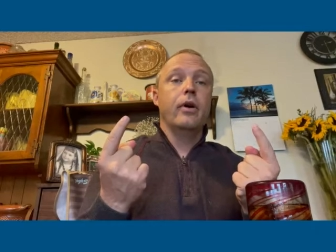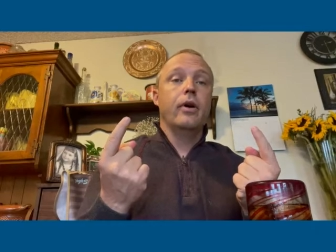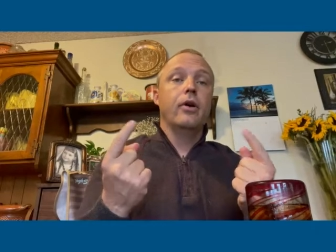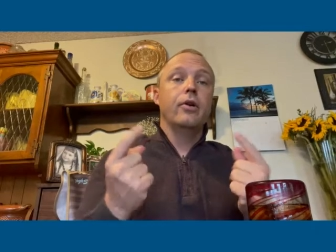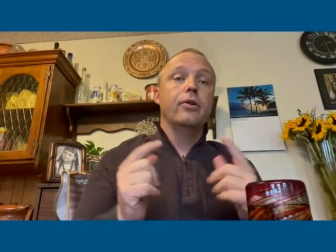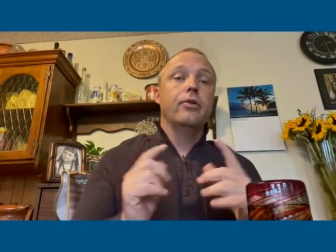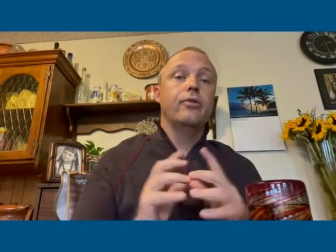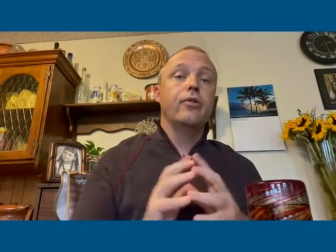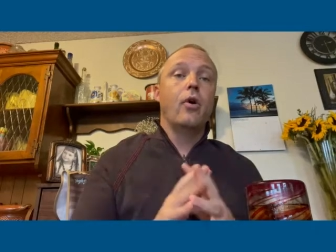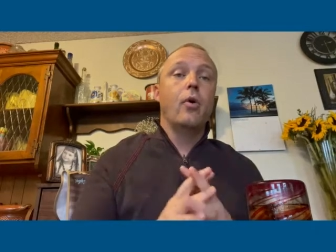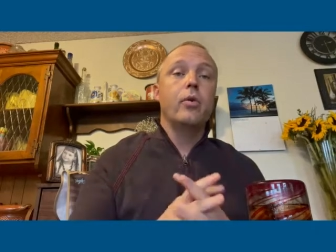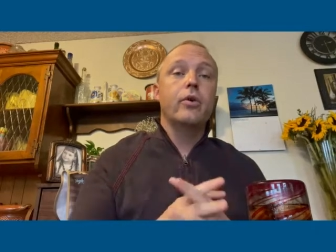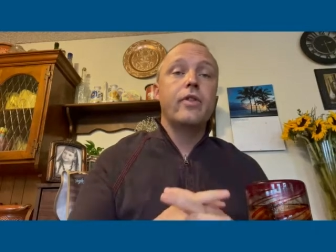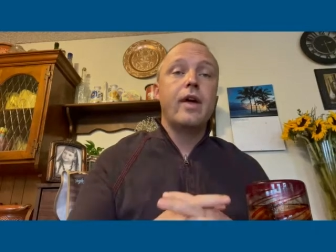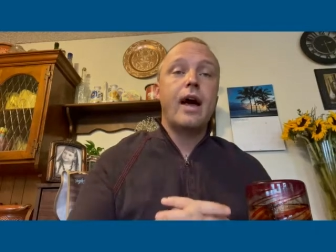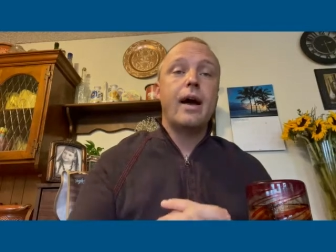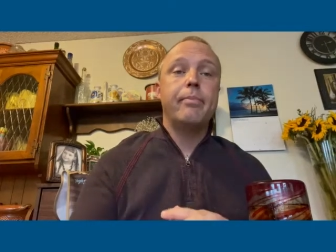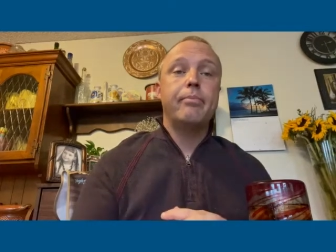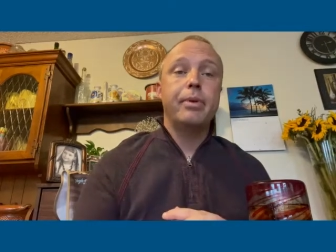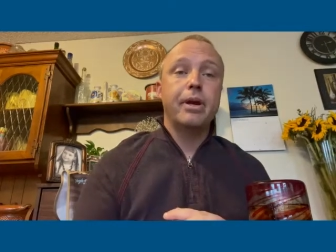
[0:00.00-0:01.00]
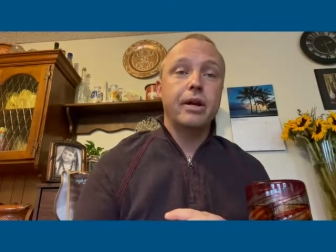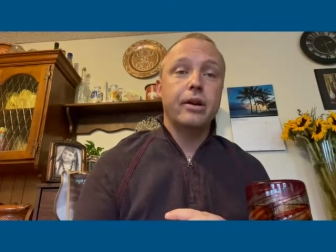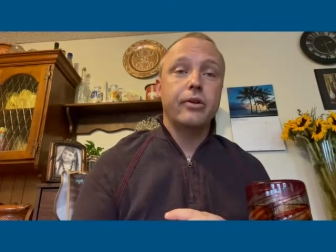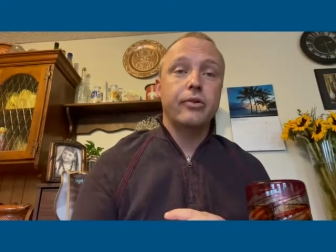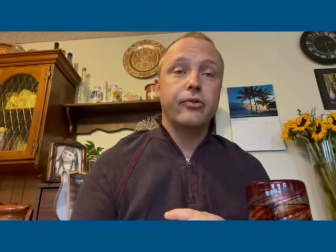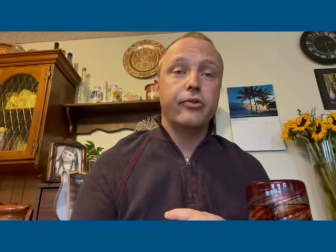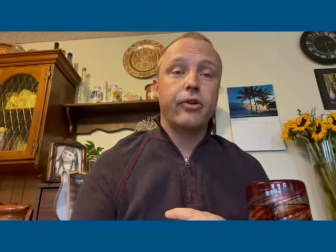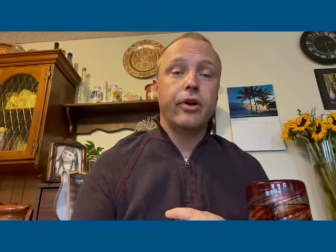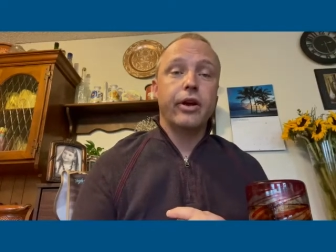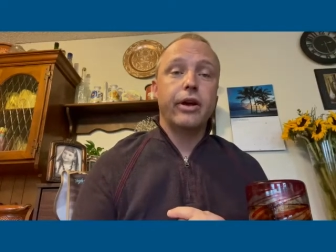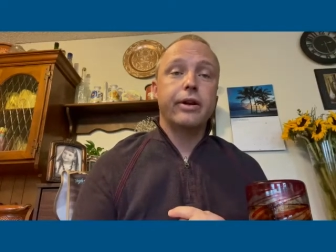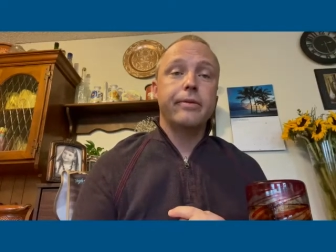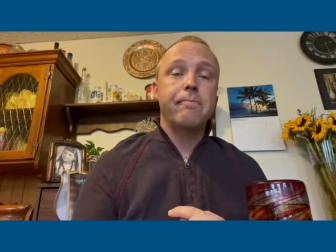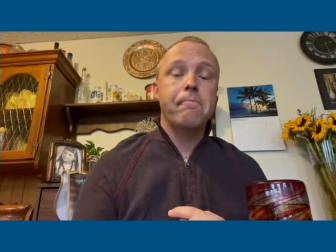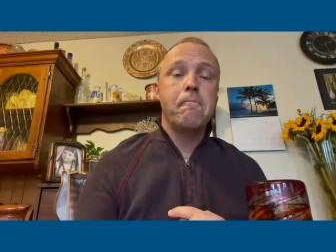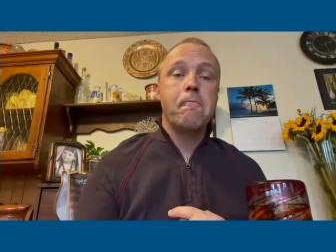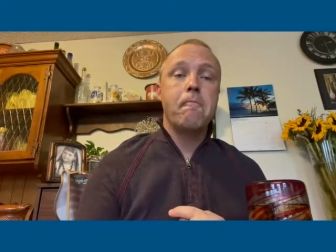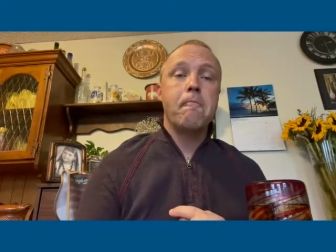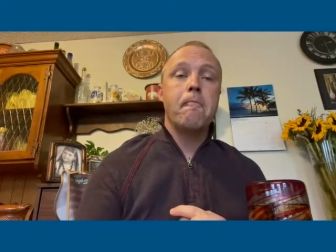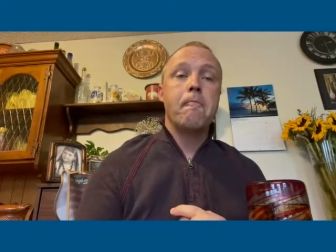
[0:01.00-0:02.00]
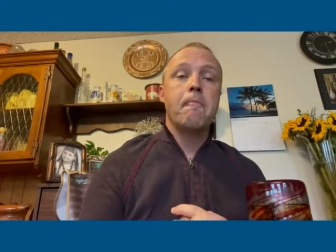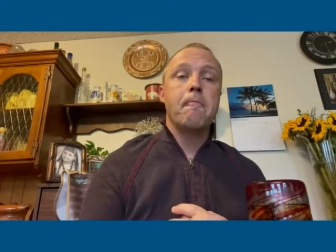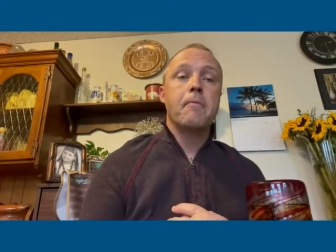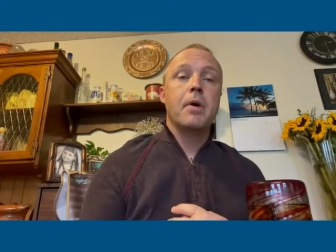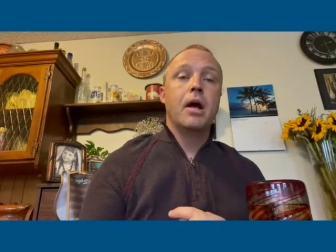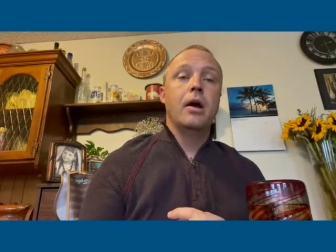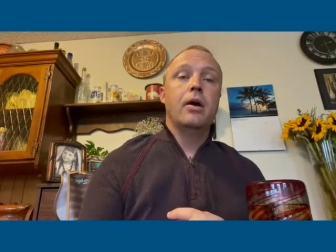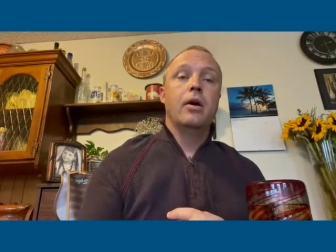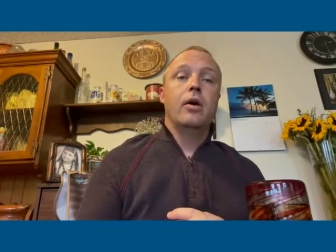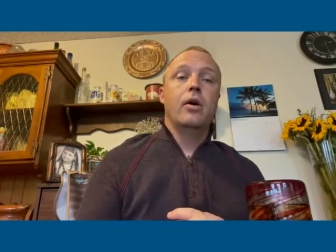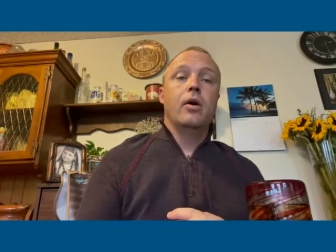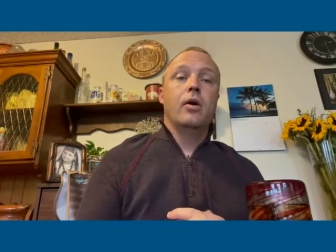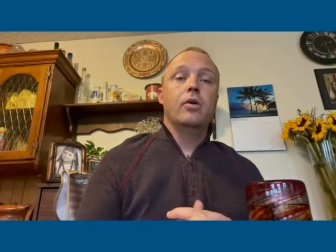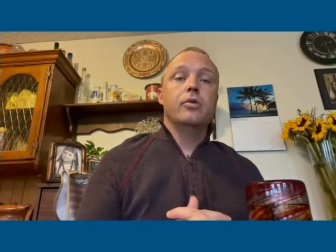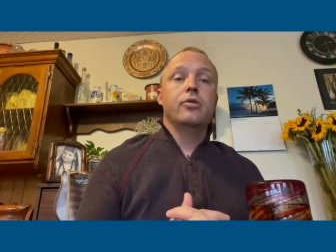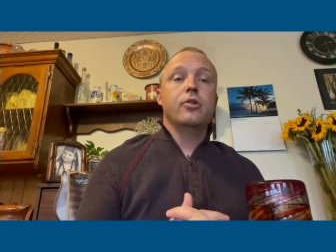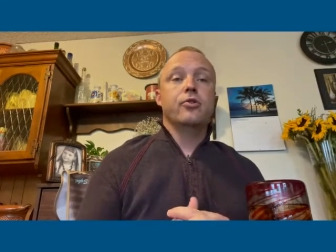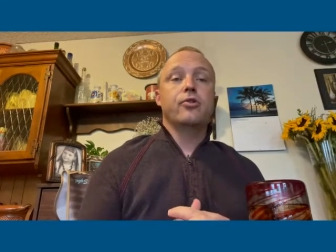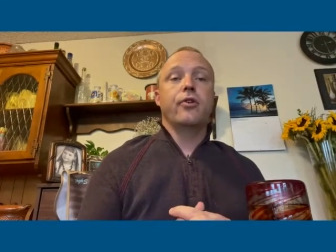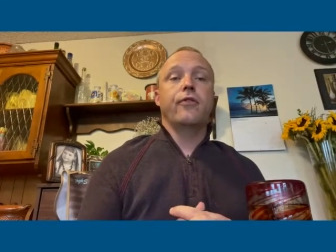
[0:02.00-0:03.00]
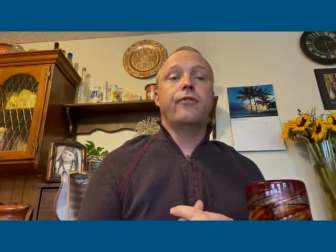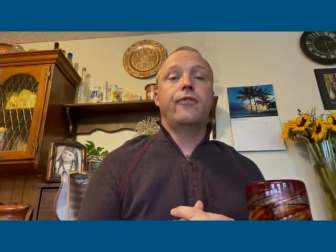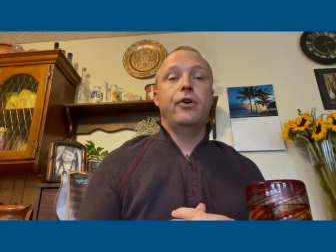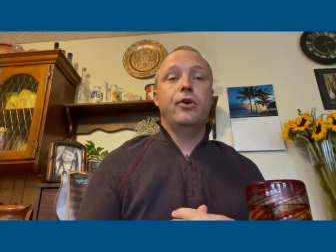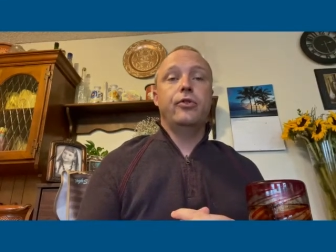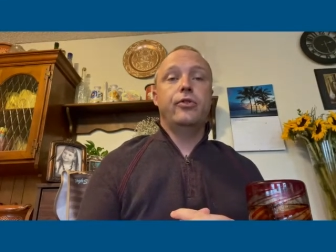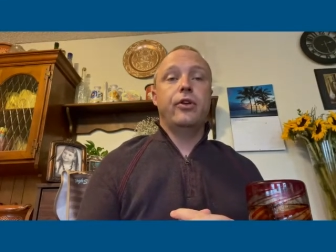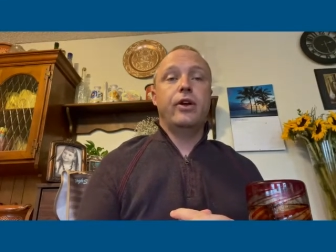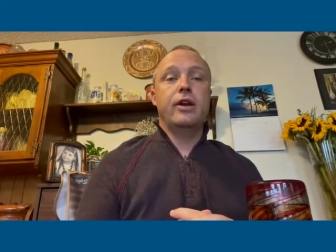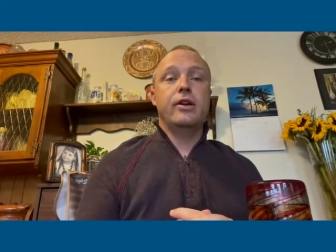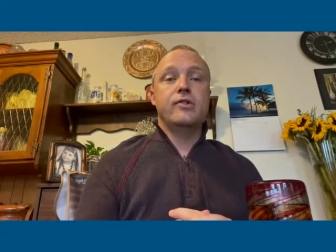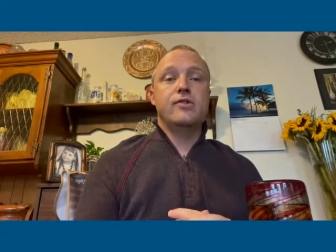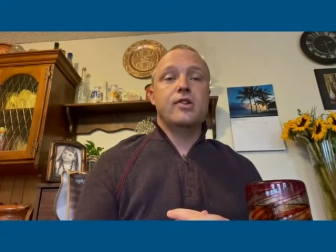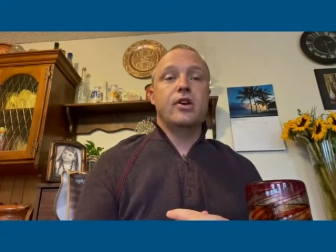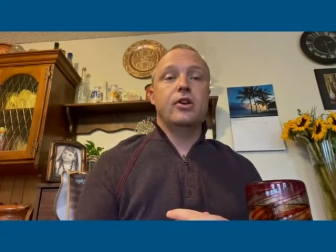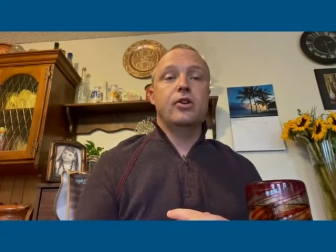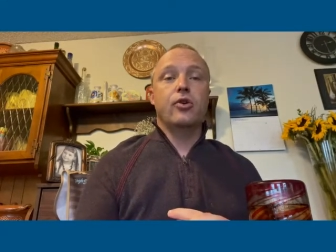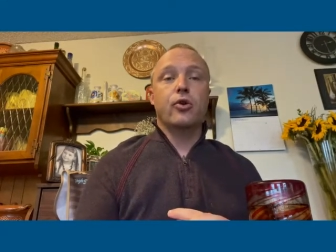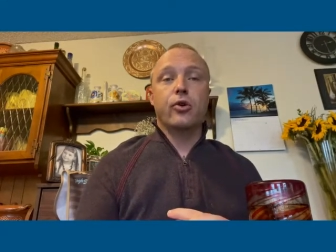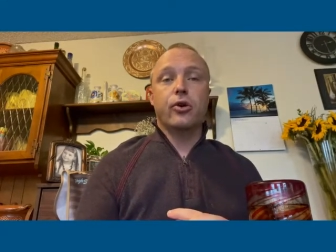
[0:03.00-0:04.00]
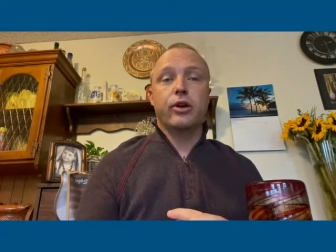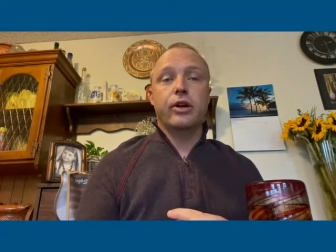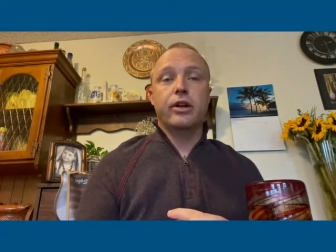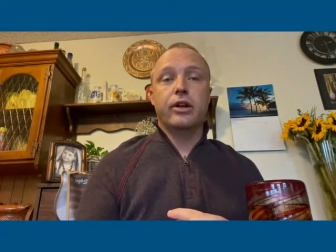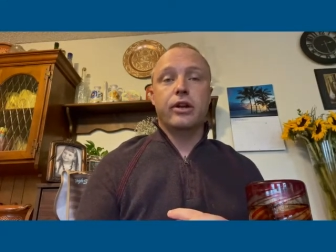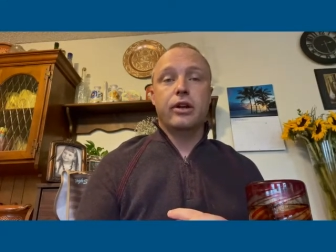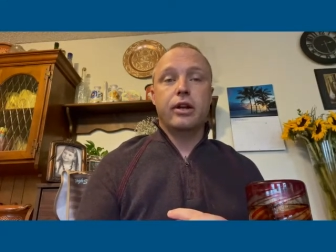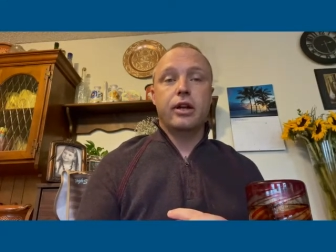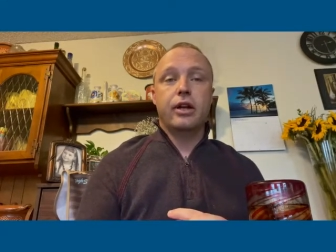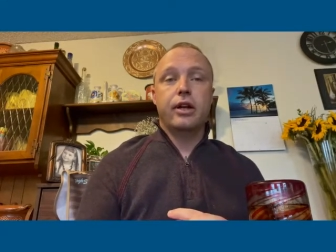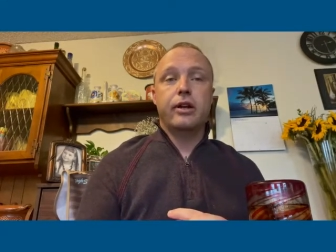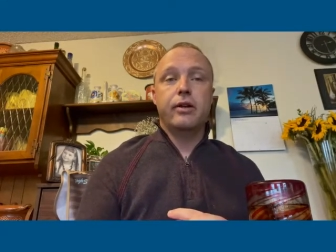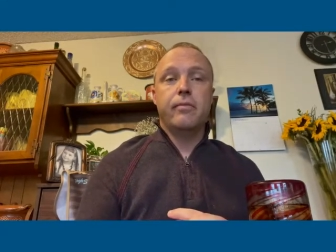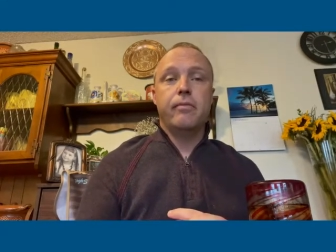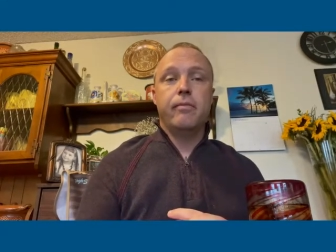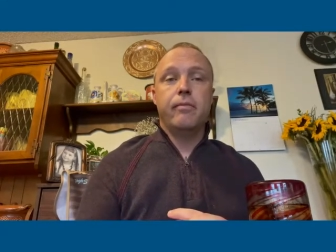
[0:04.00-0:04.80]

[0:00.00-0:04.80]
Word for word: So with that being said, there's a few things that you're going to need